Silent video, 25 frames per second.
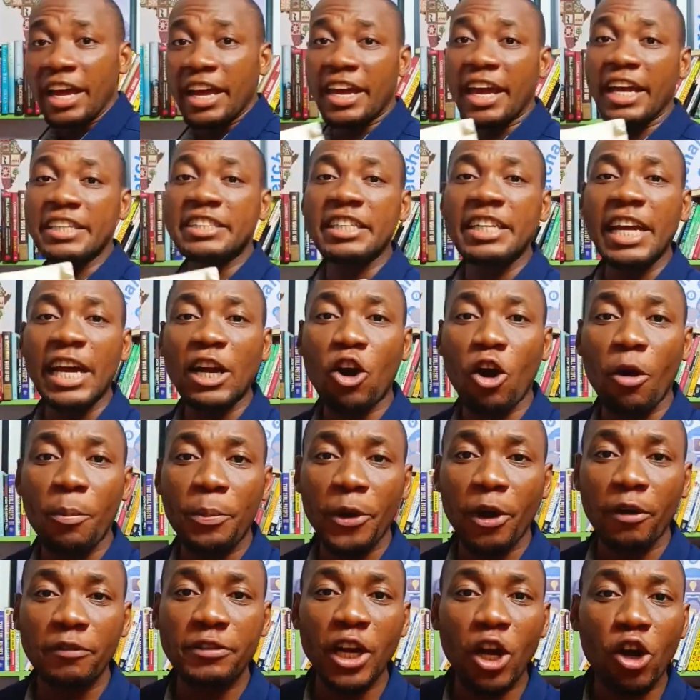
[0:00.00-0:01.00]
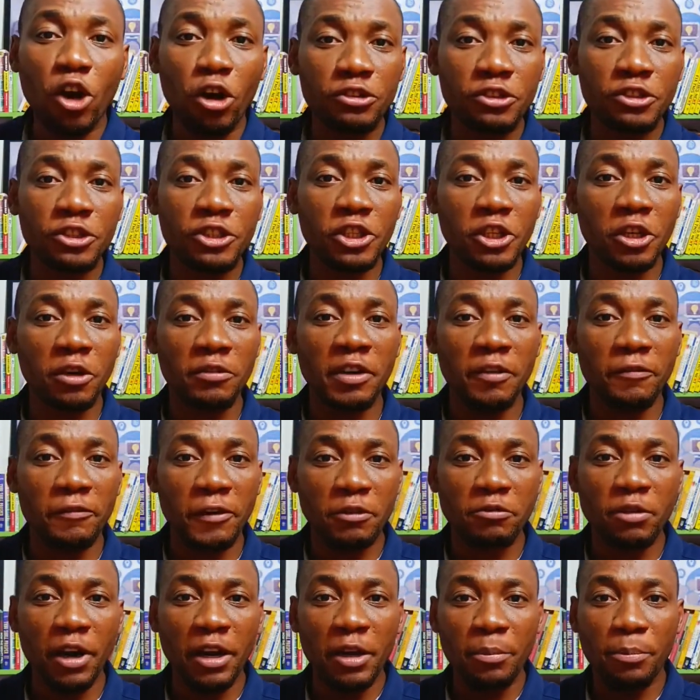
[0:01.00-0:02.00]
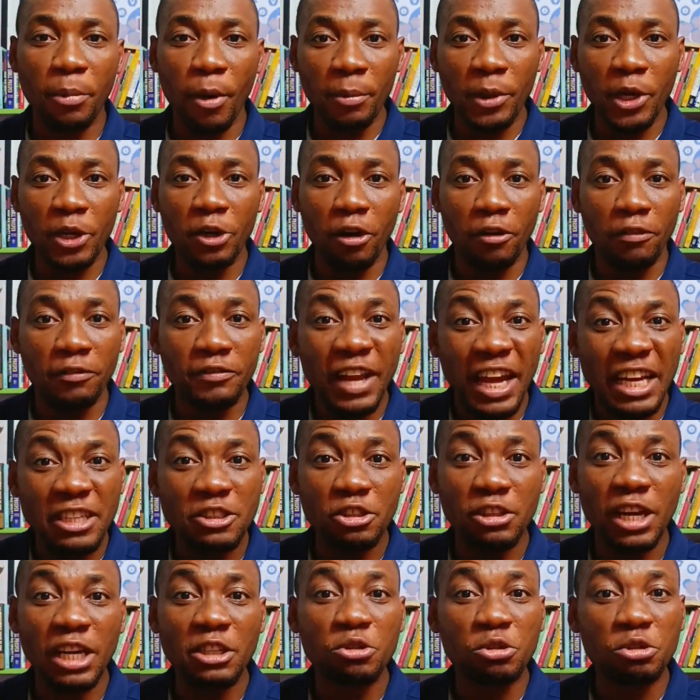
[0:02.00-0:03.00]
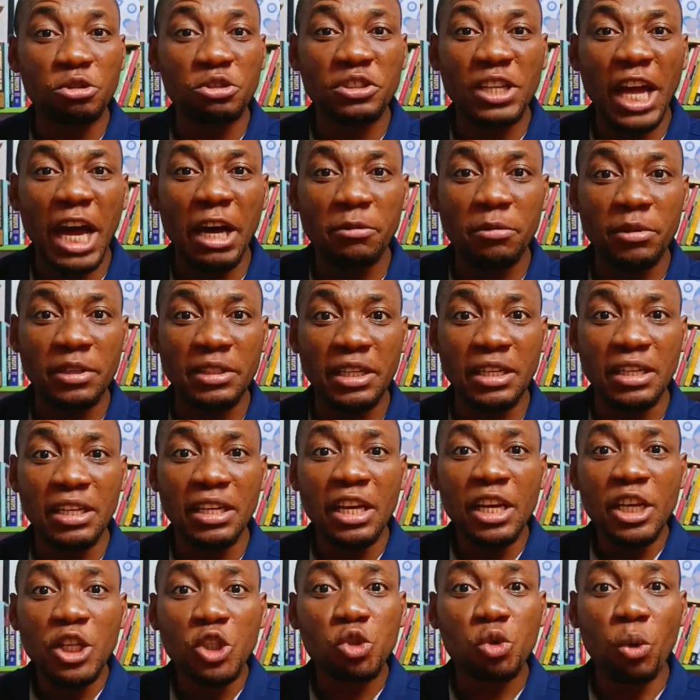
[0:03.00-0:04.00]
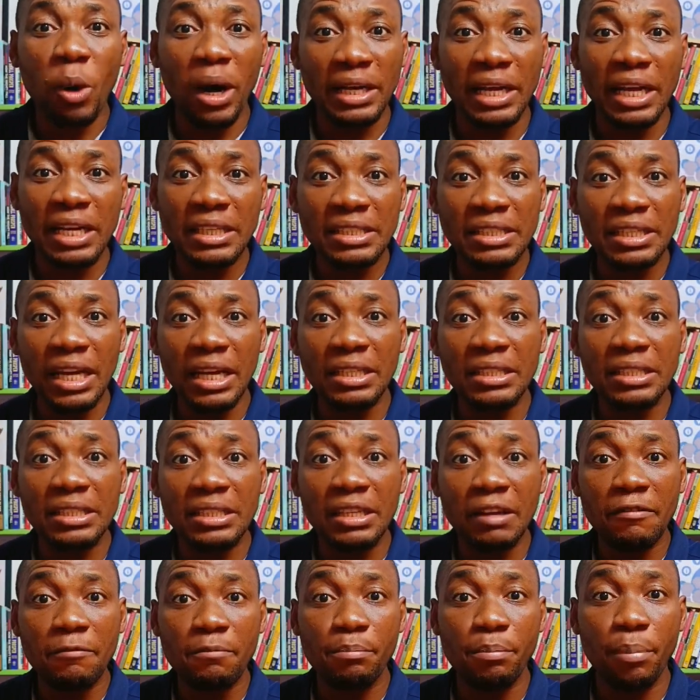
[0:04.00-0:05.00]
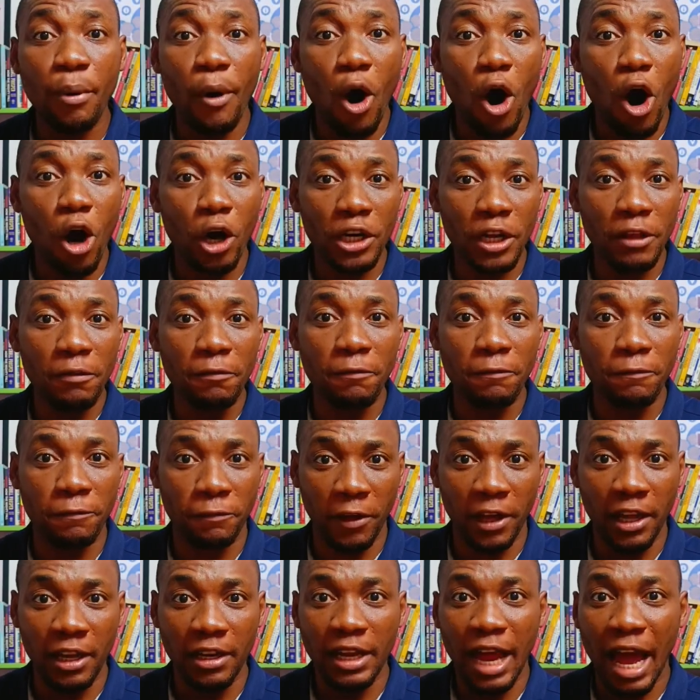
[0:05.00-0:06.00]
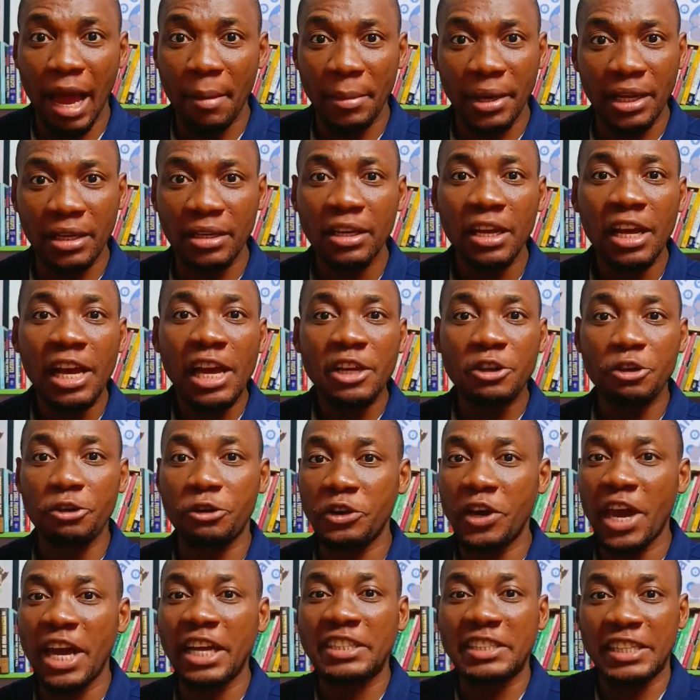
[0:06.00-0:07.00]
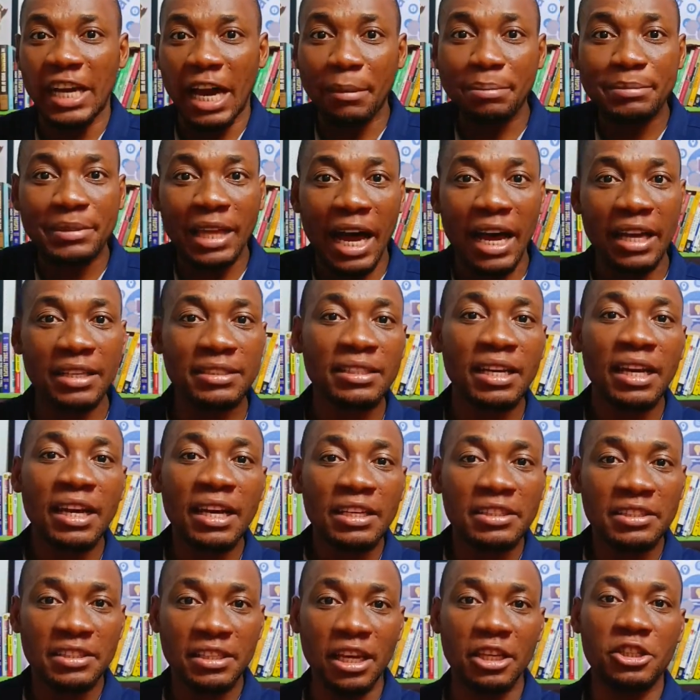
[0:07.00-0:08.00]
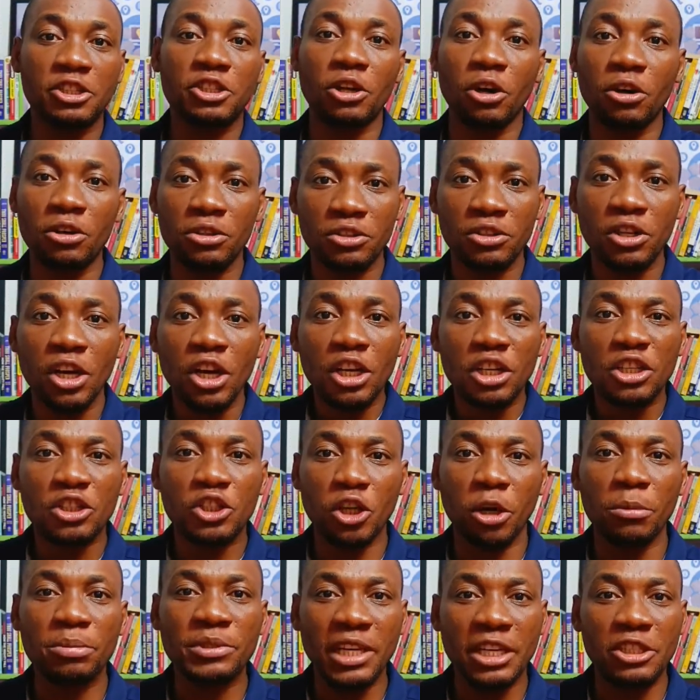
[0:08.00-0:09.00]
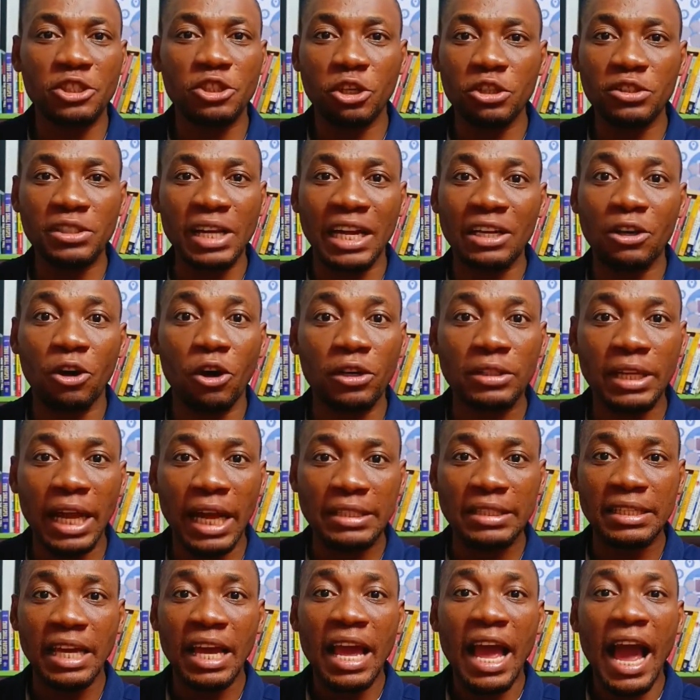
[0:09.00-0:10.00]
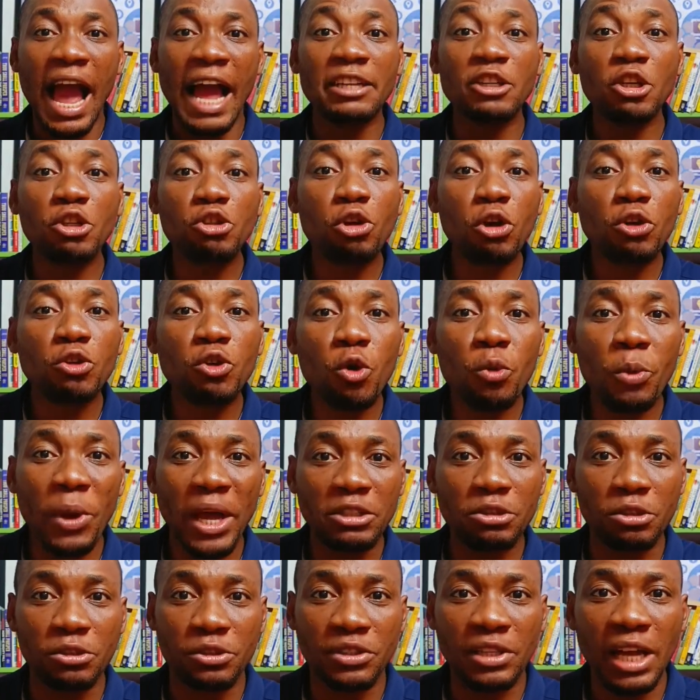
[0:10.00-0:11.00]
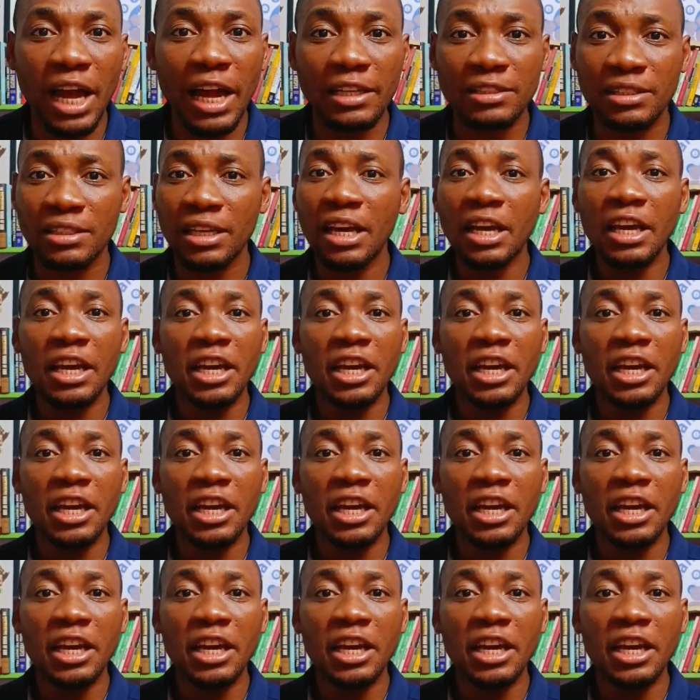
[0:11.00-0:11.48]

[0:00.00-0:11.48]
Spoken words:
Getting a copy of the Constitution of the Federal Republic of Nigeria to start reading, to an extent, is a boring thing. I mean, you hear chapters, sections, subsections, and all that, and you don't know where to start.